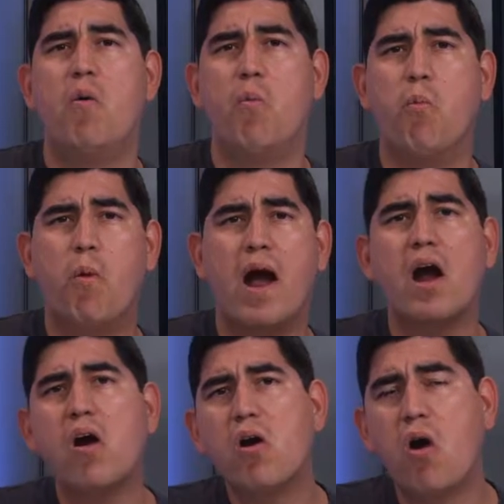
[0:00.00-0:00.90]

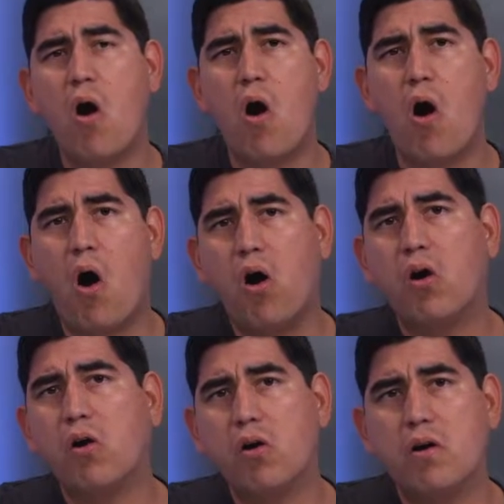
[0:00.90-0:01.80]
where
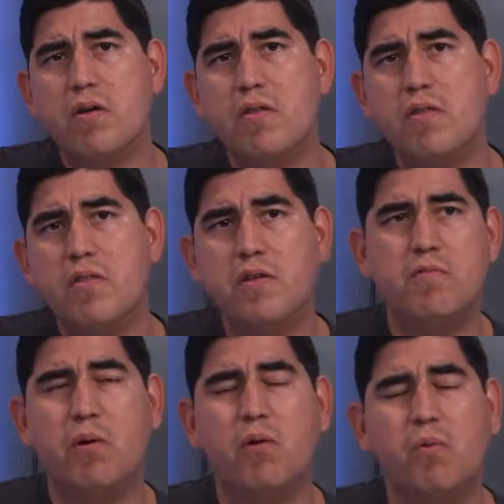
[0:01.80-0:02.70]

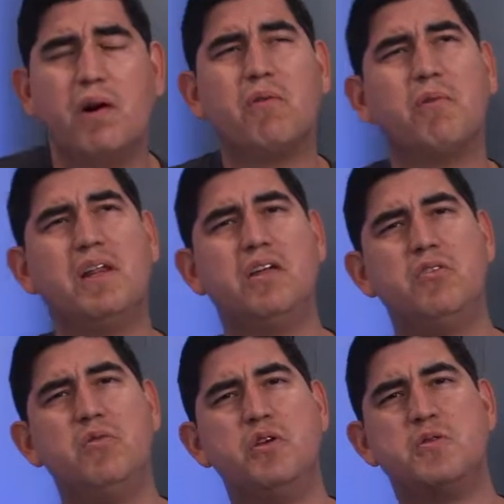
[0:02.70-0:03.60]
really
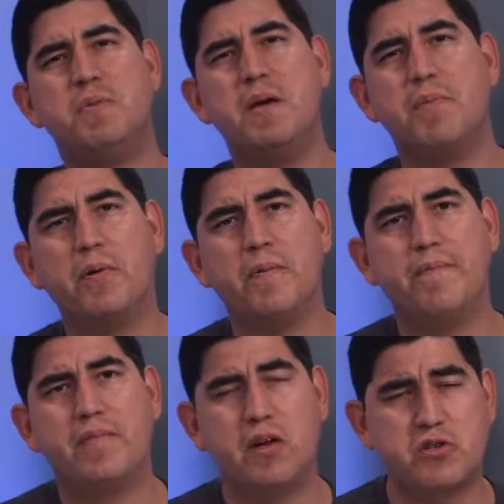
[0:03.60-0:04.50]
do these people
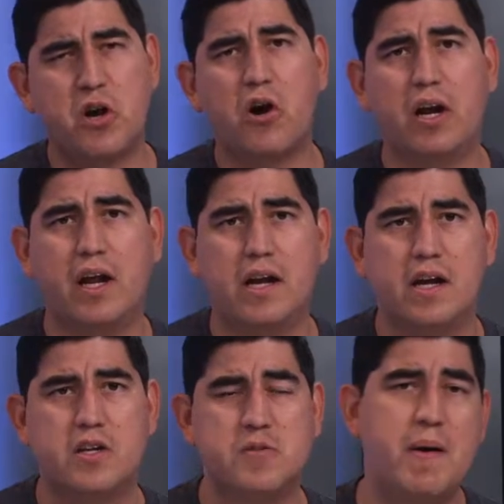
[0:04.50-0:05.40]
that you're targeting
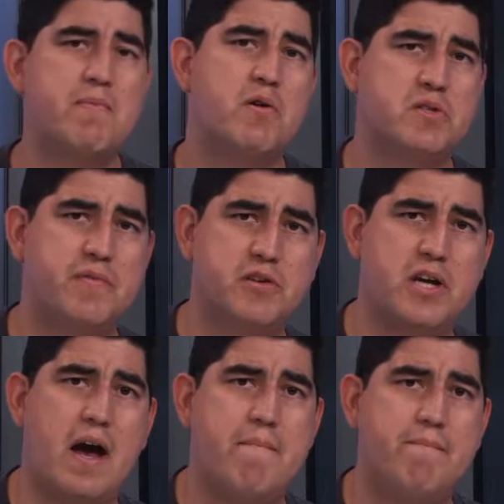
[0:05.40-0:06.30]
spend most of their
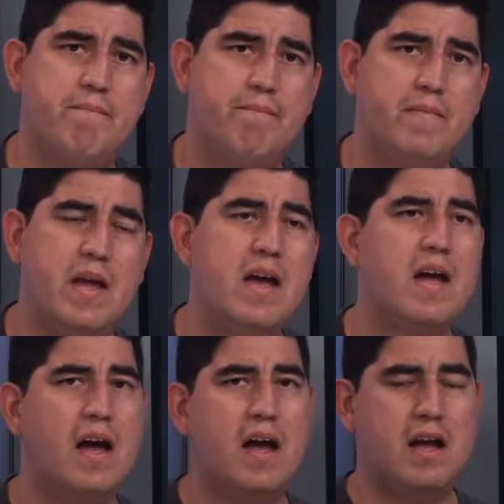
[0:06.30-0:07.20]
time?
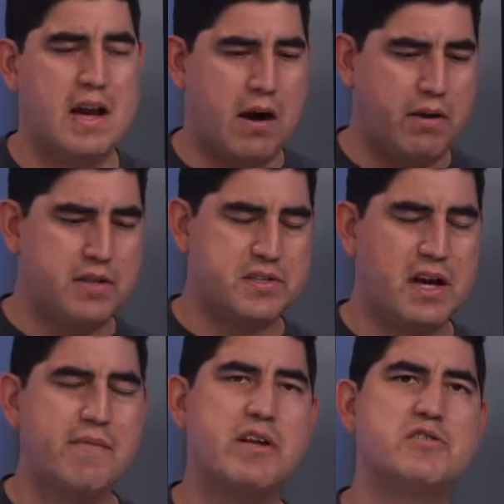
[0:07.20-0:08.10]
Now, it's
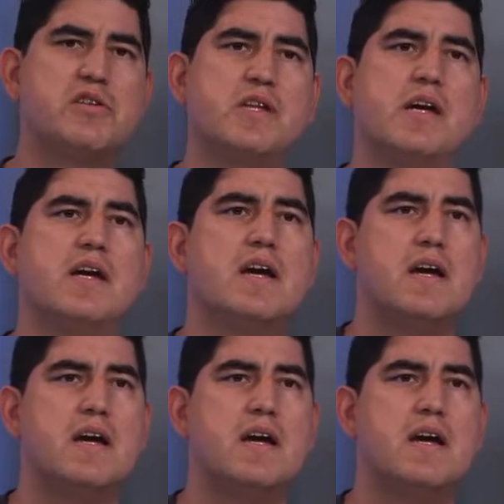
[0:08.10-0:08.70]
kind of an interesting thing.